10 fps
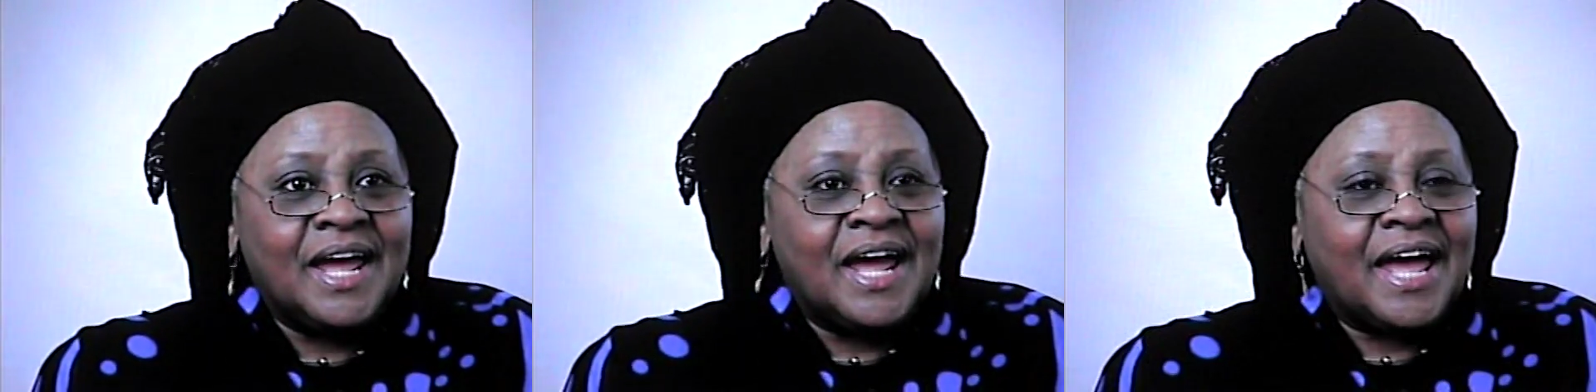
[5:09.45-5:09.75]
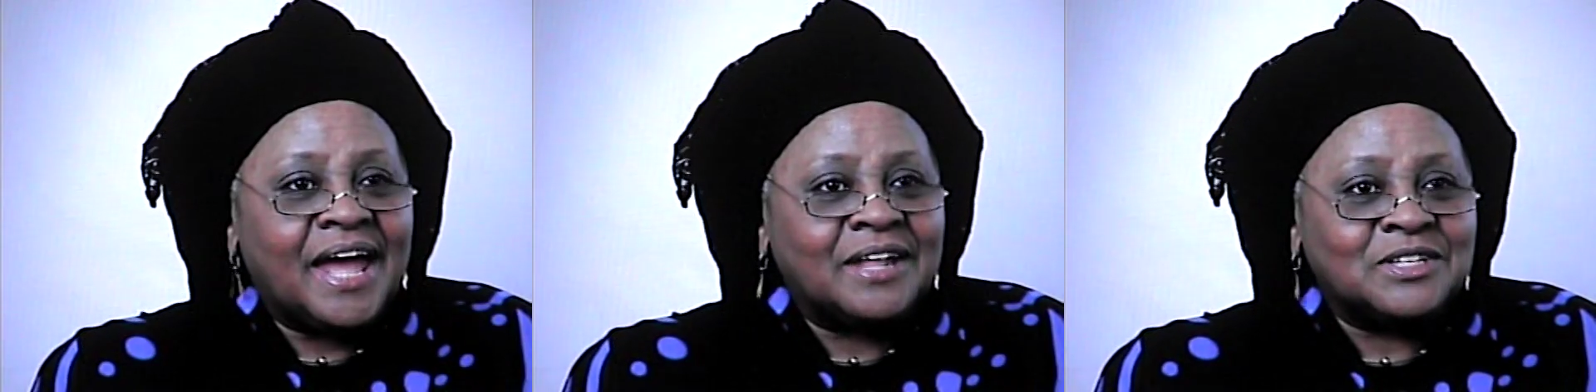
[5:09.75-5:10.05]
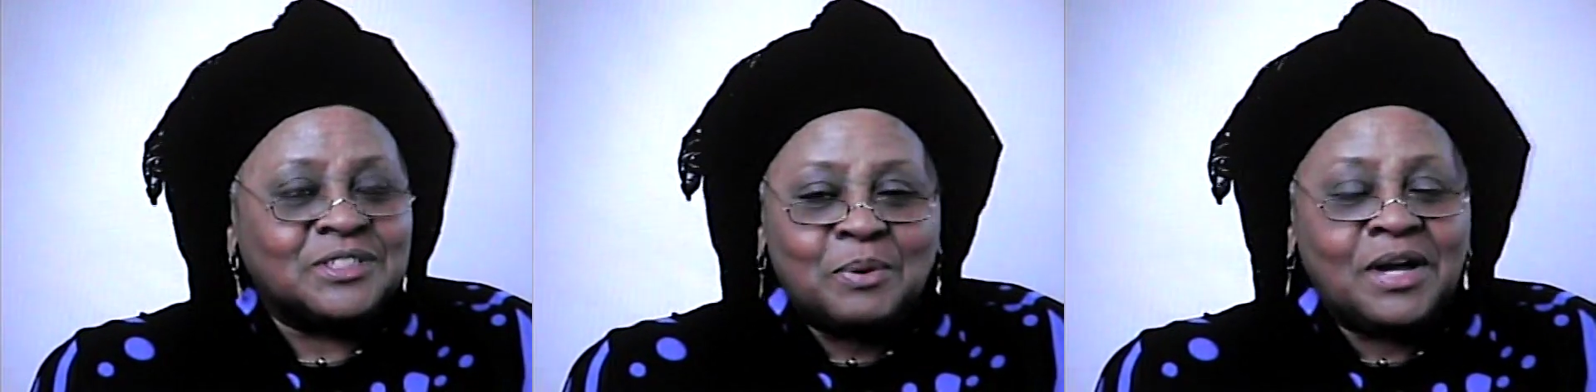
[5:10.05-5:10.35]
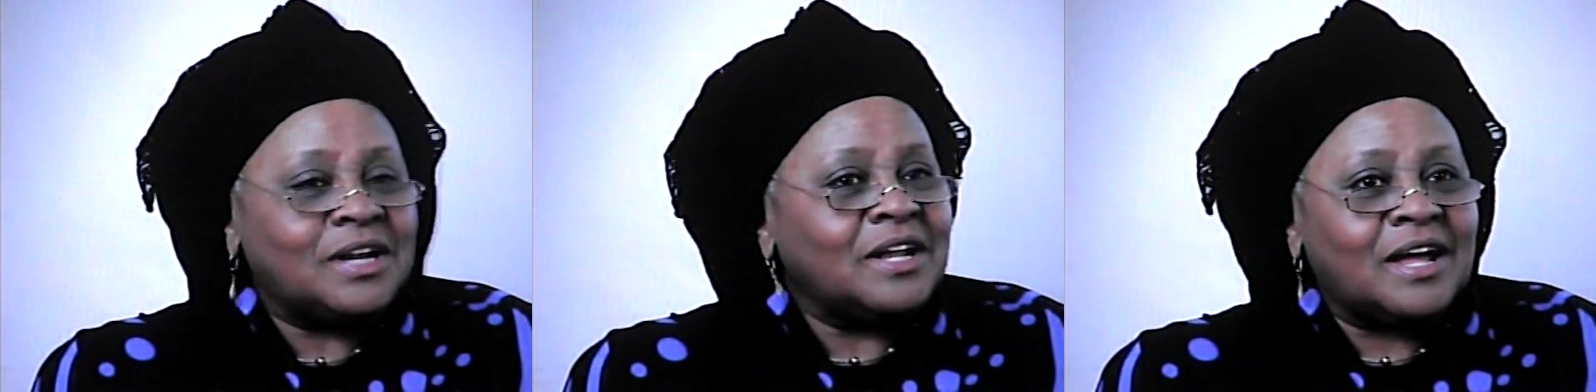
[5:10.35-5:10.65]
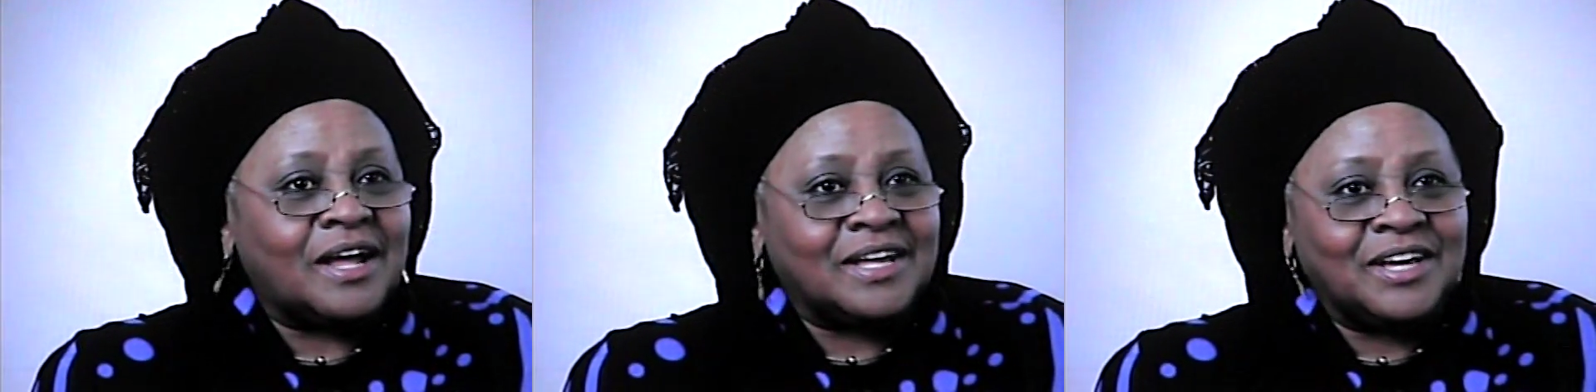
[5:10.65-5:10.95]
And
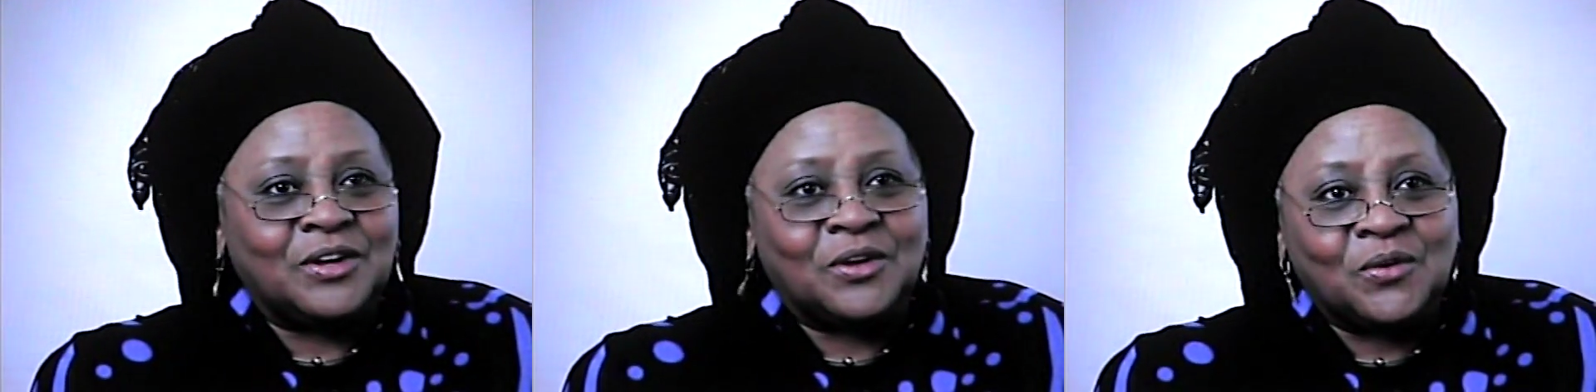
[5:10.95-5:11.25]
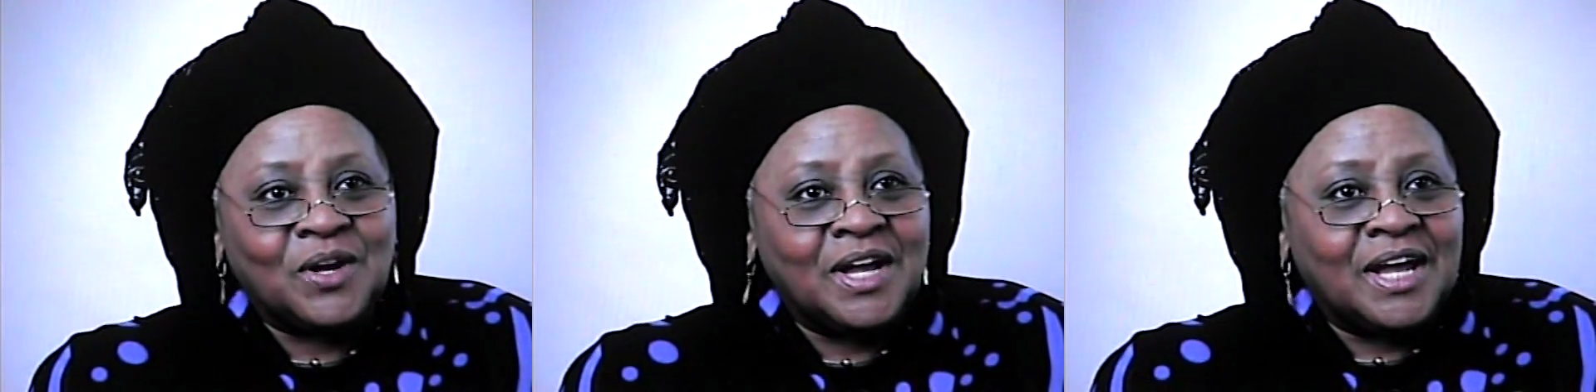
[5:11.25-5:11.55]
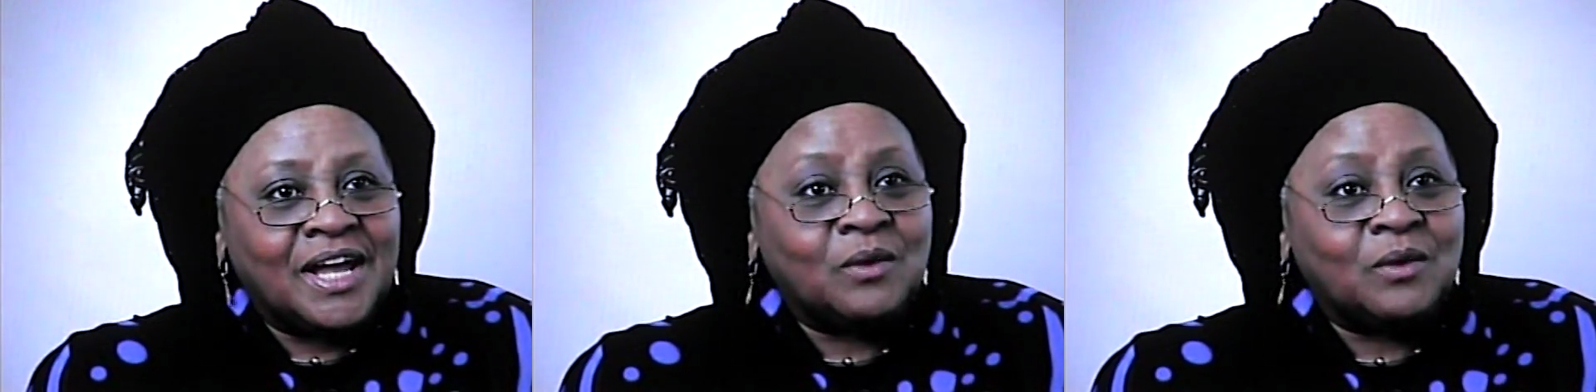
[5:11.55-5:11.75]
subhanAllah, in